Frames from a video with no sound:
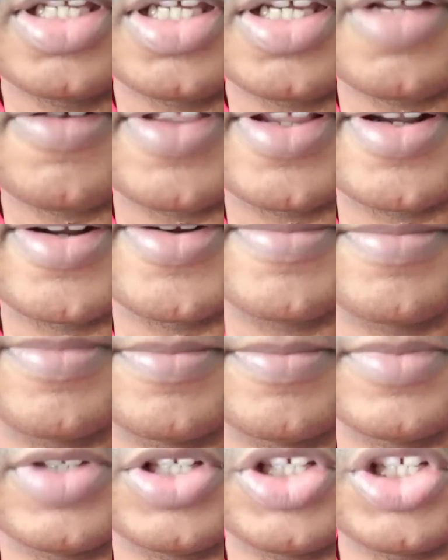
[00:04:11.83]
you know, their
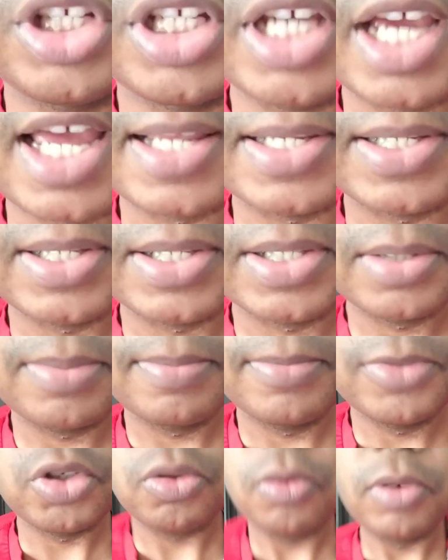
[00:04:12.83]
chest
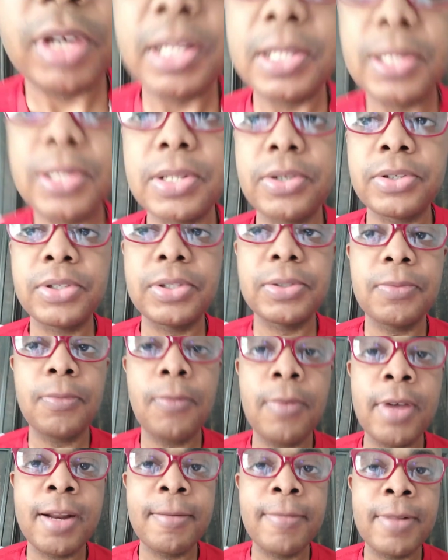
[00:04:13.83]
joints or
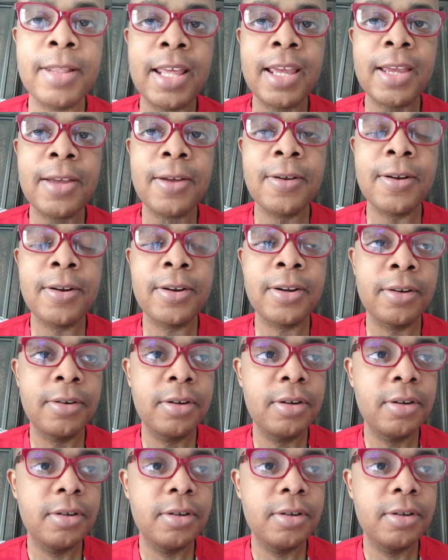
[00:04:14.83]
whatever they are.